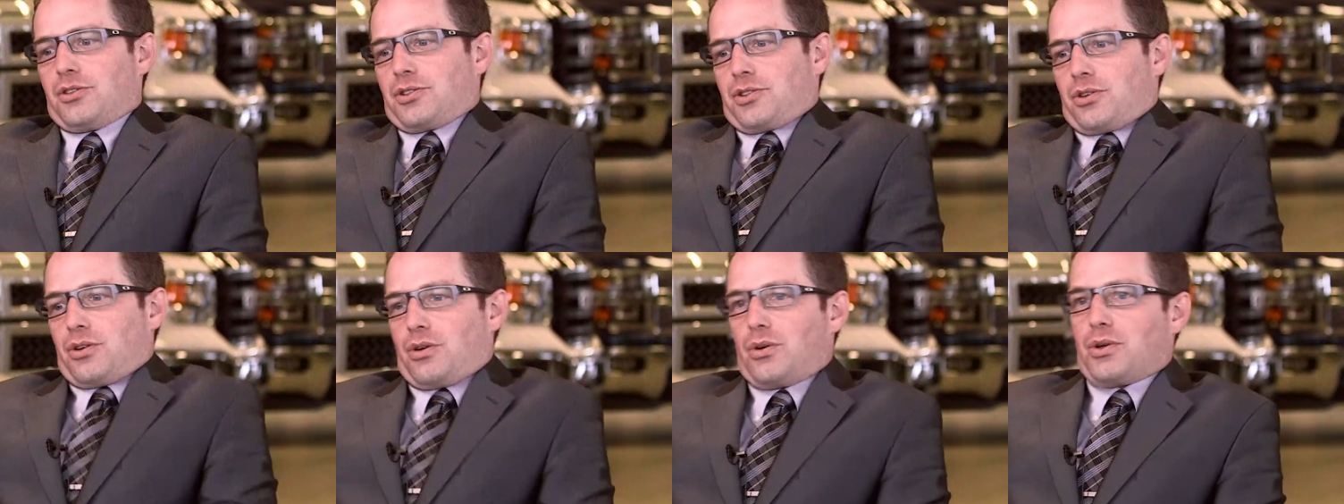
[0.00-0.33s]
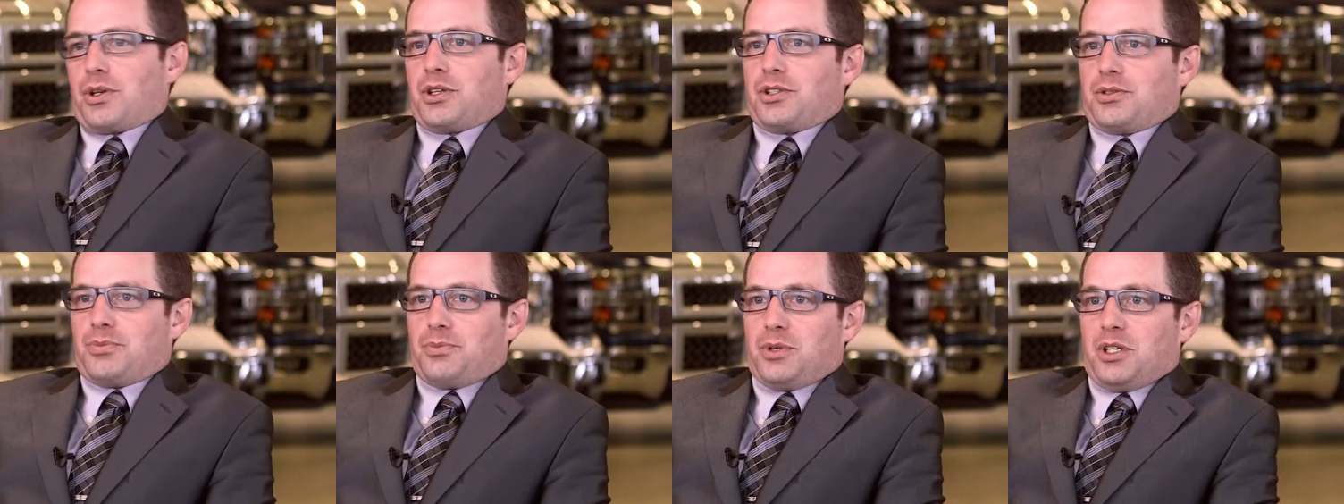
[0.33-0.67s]
also
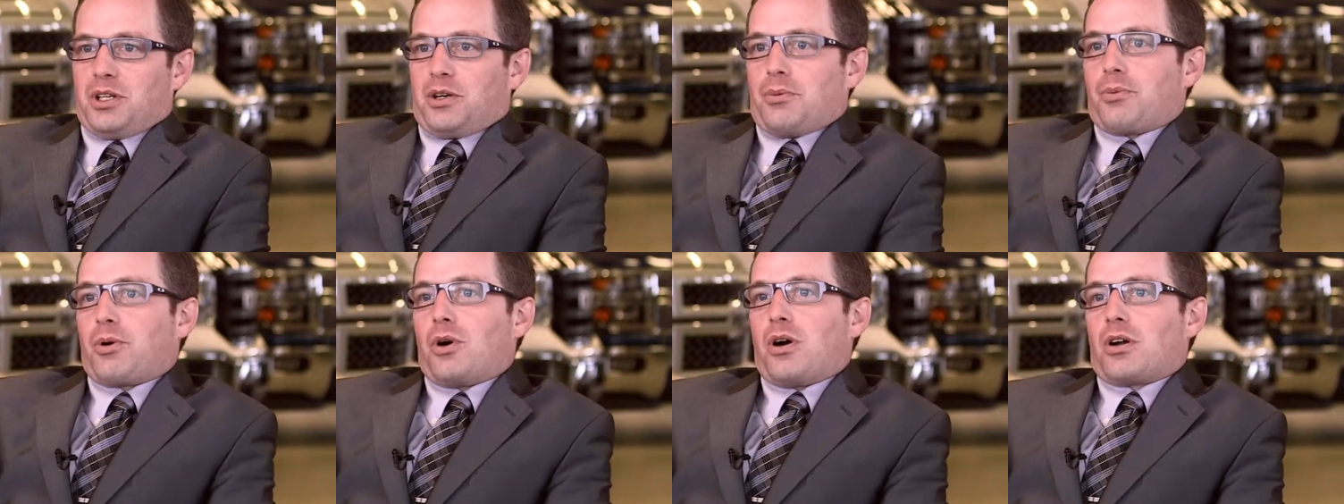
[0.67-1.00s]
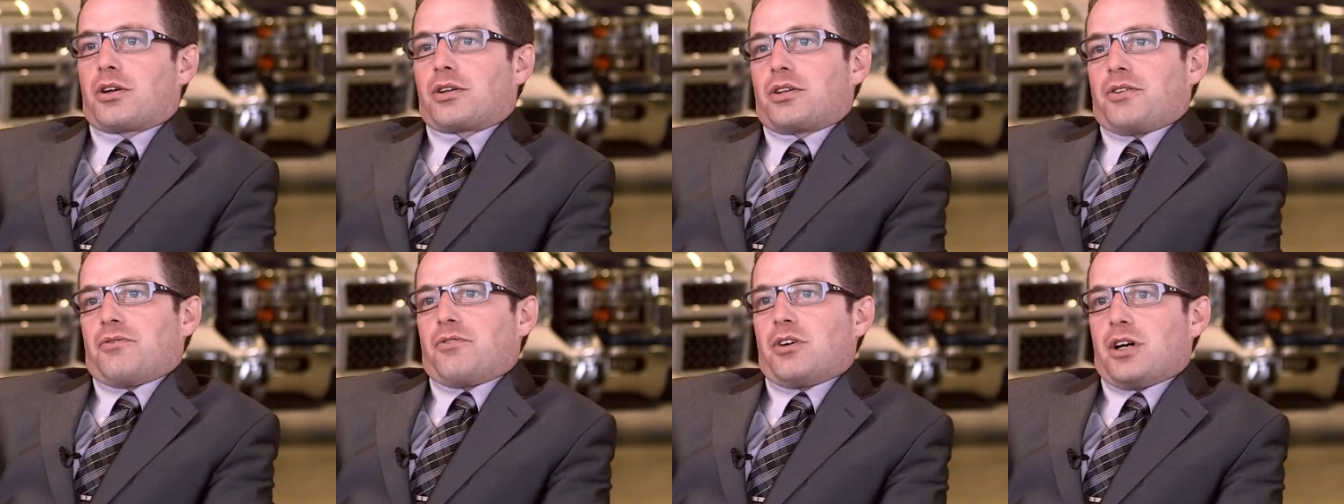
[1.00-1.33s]
known as being a
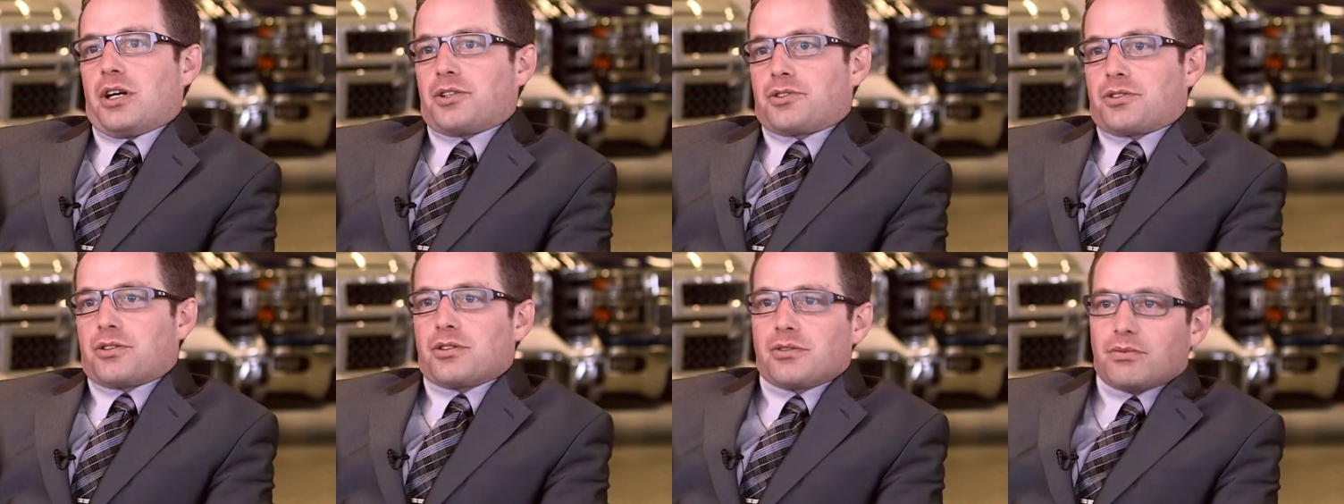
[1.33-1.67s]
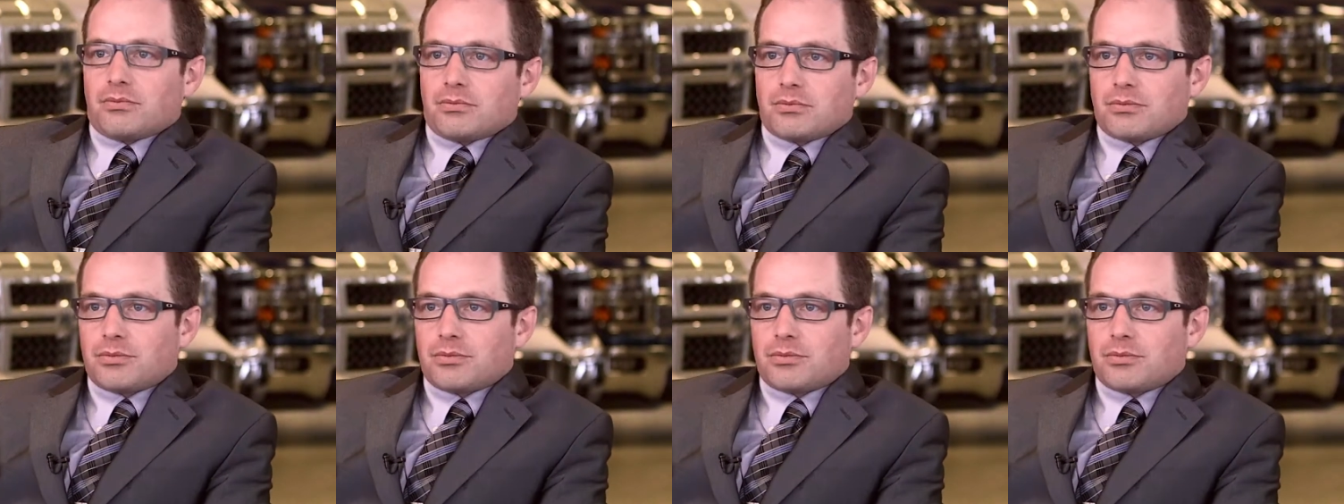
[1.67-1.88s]
product advisor.